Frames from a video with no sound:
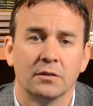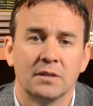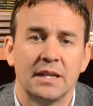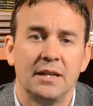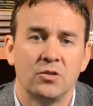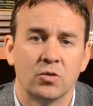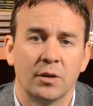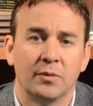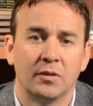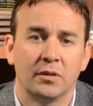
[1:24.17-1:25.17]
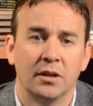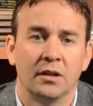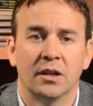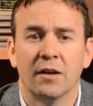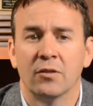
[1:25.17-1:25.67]
take trips, and
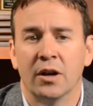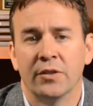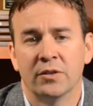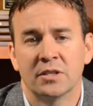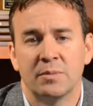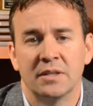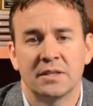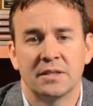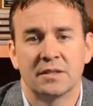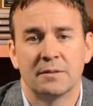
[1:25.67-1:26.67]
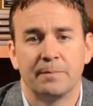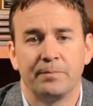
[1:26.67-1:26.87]
cover other expenses.